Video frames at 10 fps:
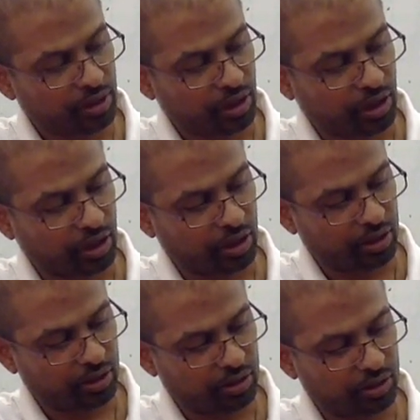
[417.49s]

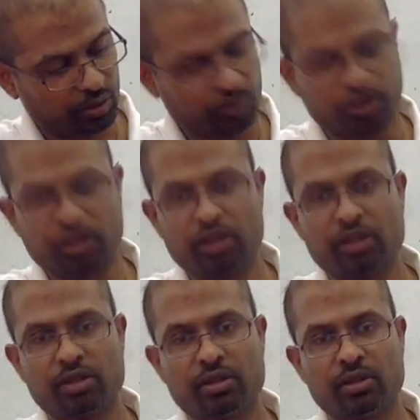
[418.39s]
and 2
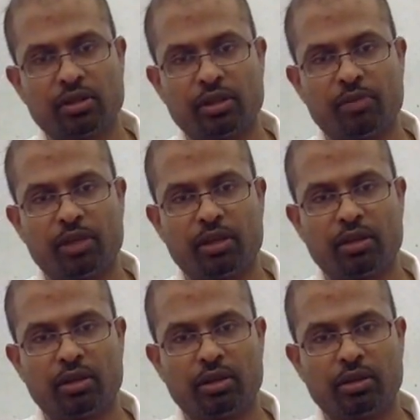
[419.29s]
series 3
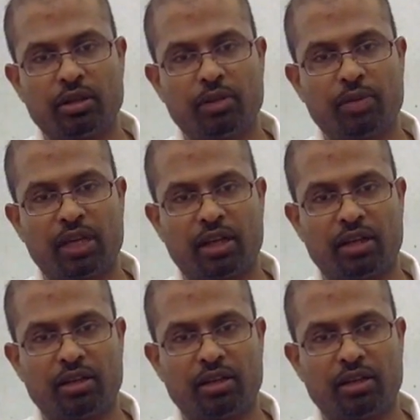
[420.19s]
parallel.